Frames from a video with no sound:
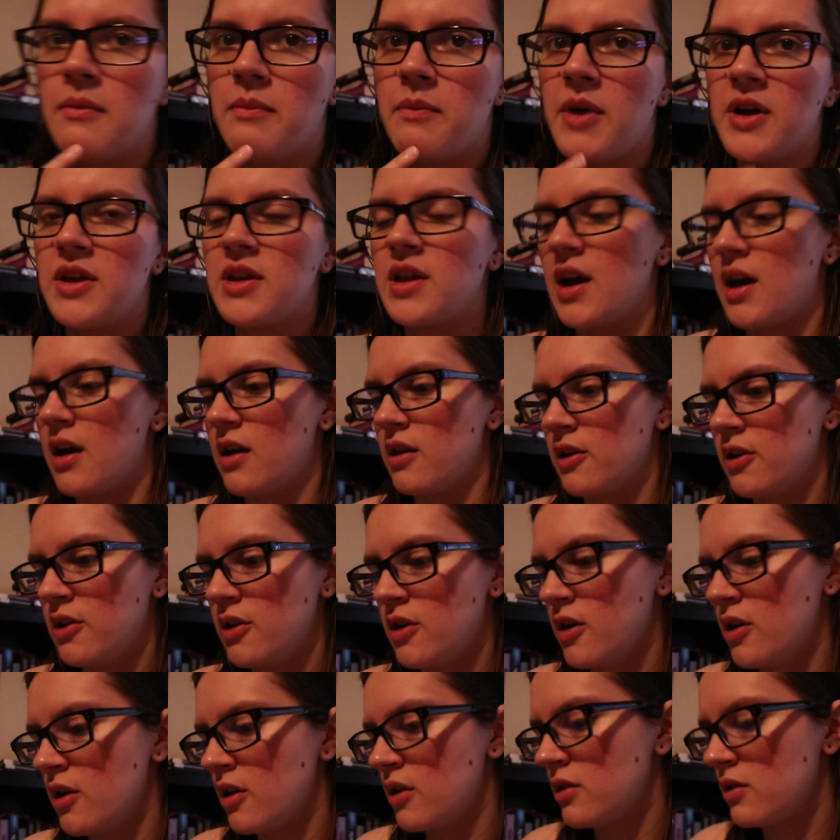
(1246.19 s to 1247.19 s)
But yeah,
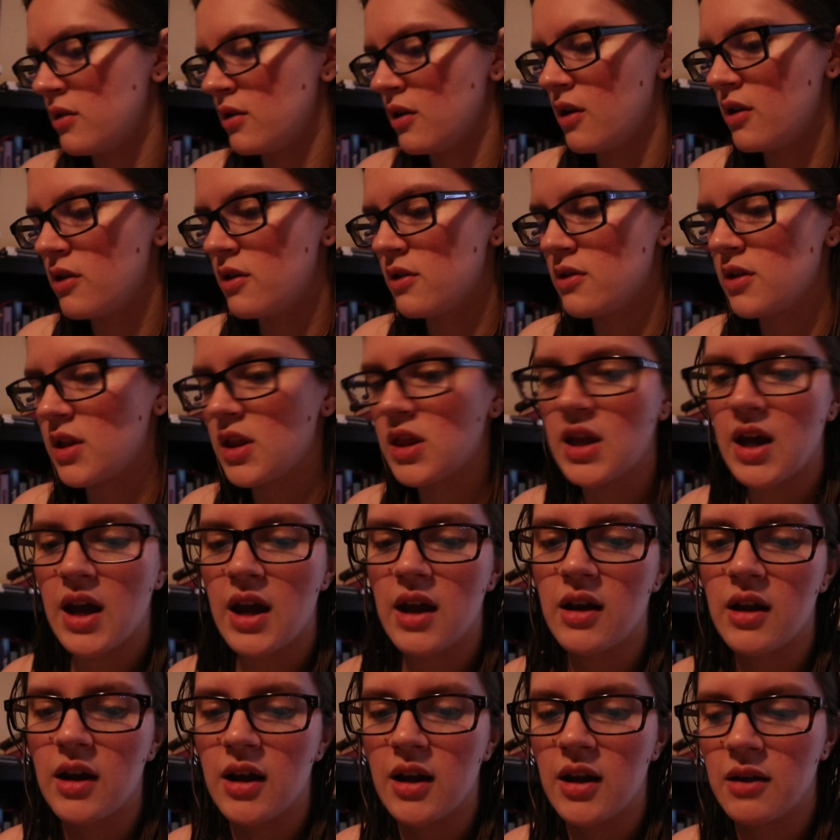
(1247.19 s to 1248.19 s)
other than
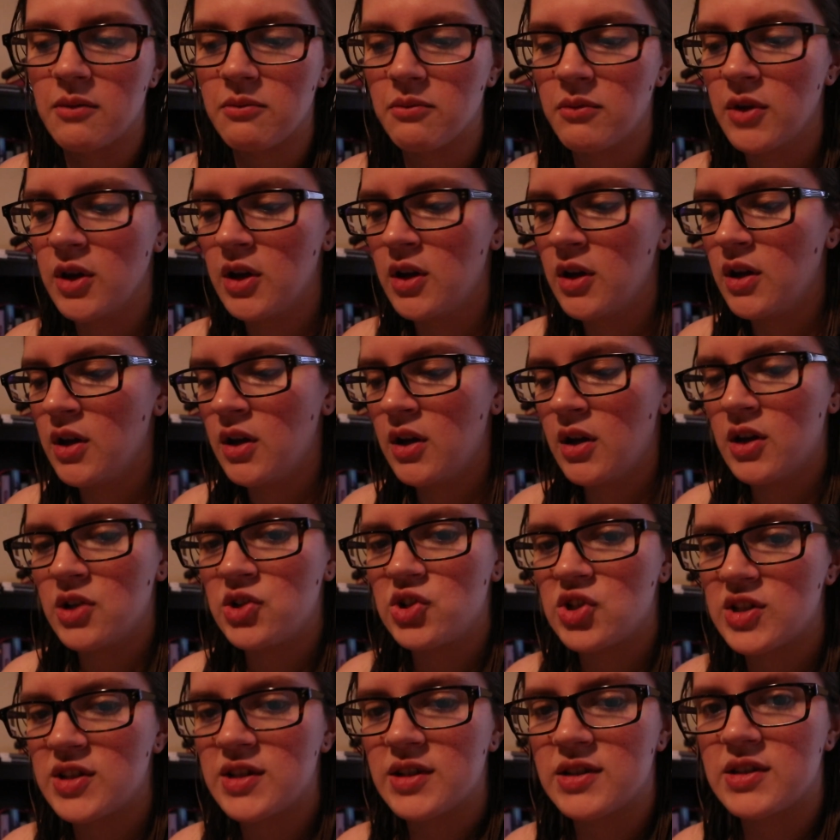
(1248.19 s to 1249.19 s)
that, I am
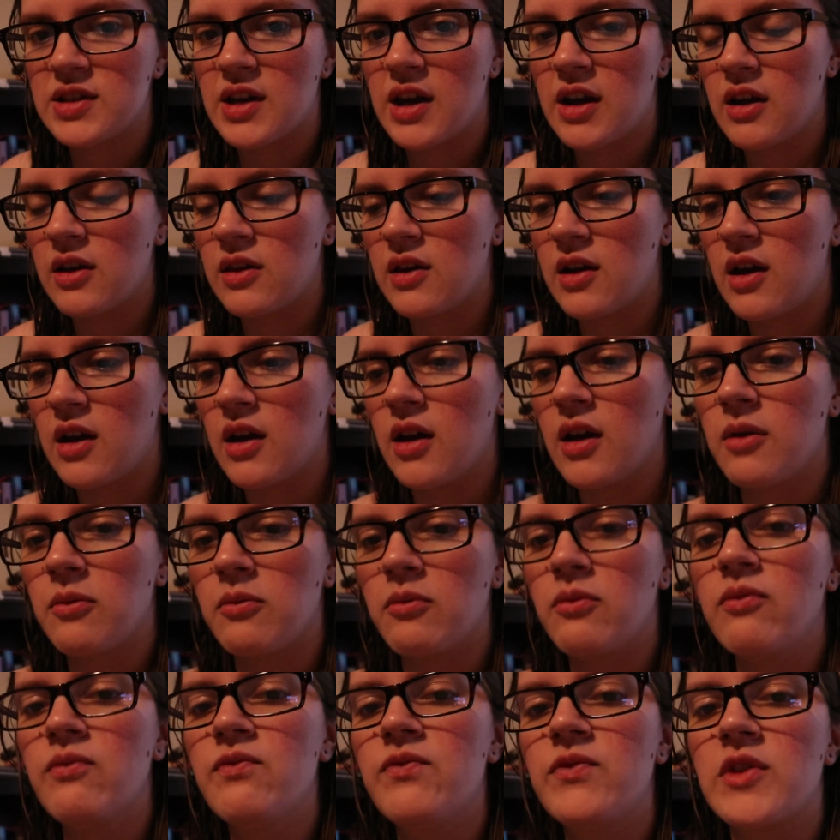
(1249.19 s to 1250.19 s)
just excited that
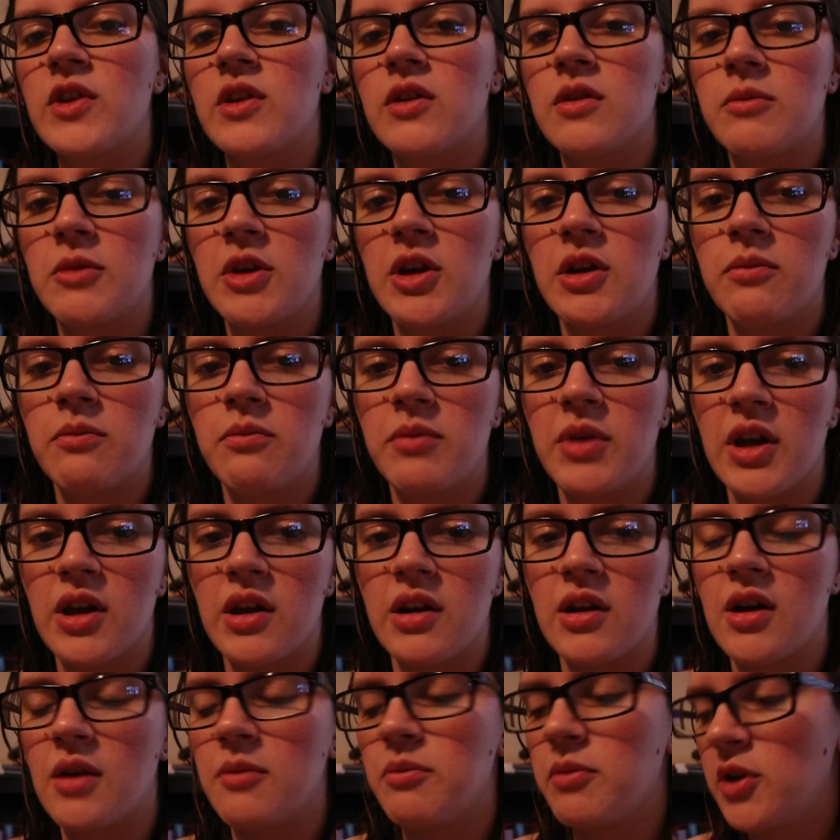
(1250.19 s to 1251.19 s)
I'm going to be
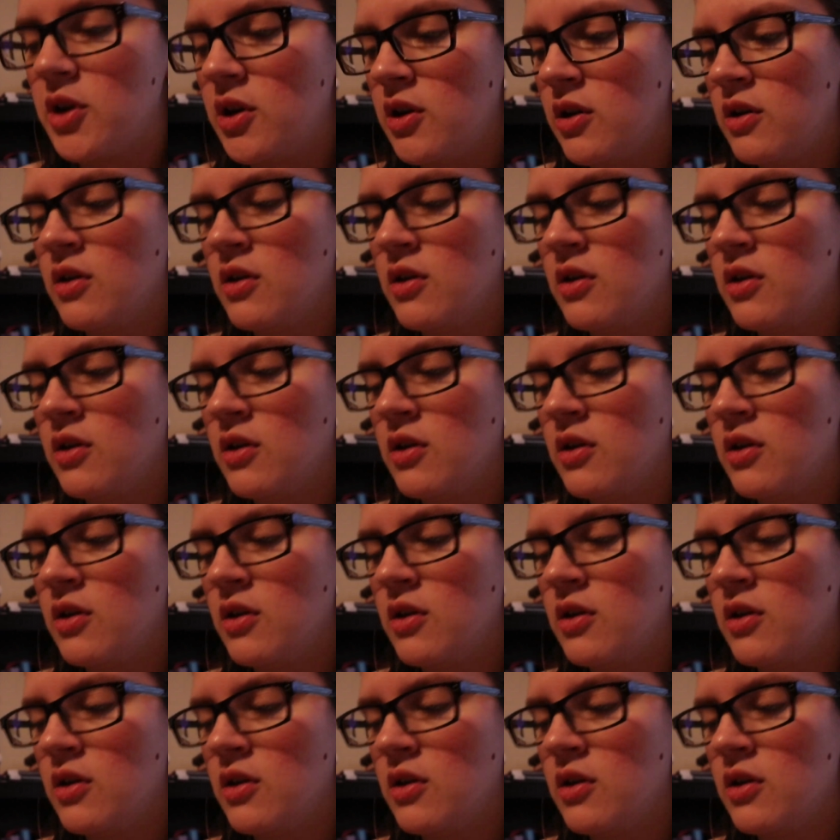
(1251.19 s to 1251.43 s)
picking up